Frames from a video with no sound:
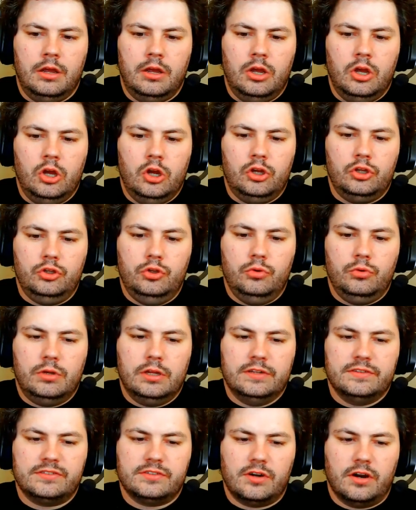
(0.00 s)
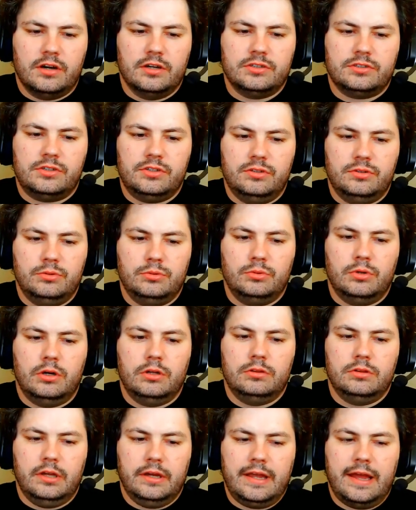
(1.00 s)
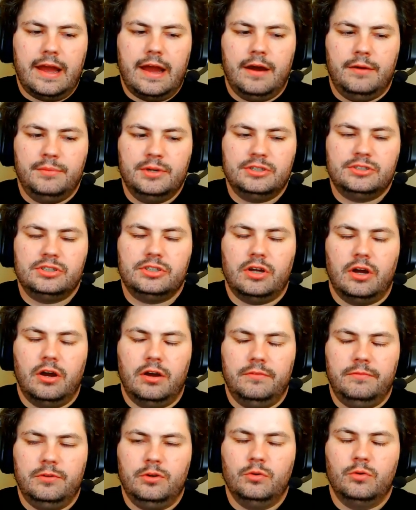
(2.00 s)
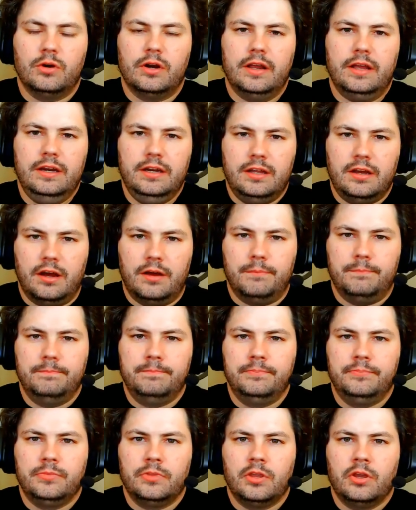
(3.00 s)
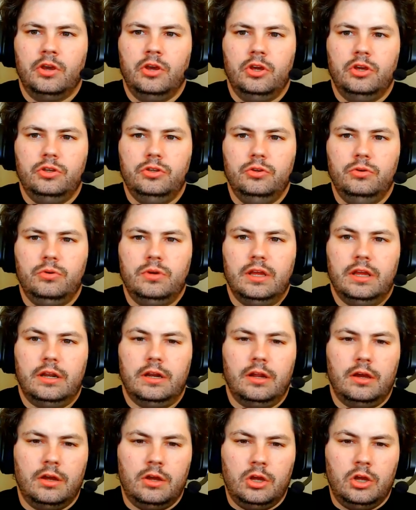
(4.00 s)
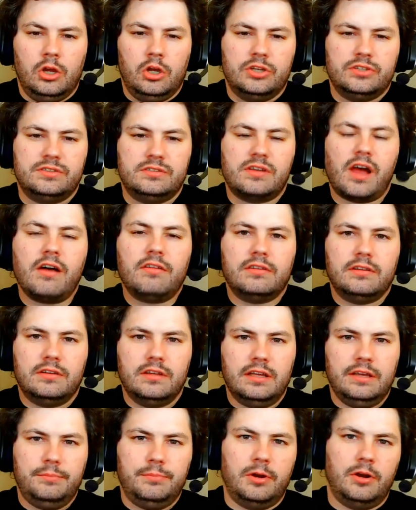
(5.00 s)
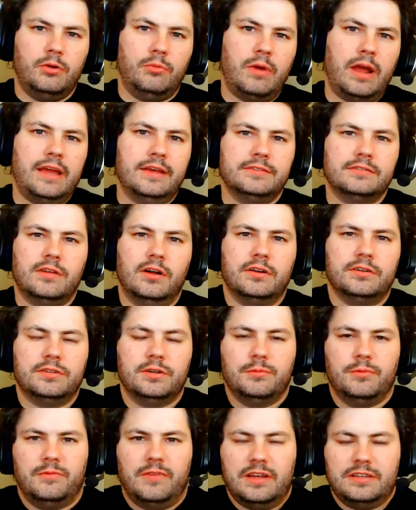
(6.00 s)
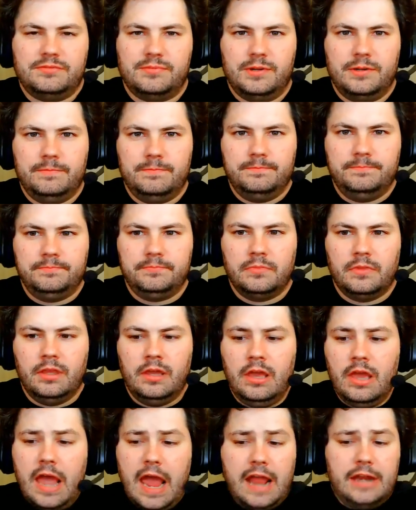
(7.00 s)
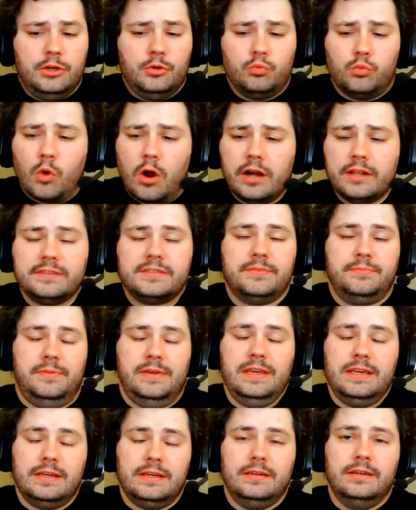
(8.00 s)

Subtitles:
you can start to look at how much of your income you can solidly put away as long-term investment. And you want it to be,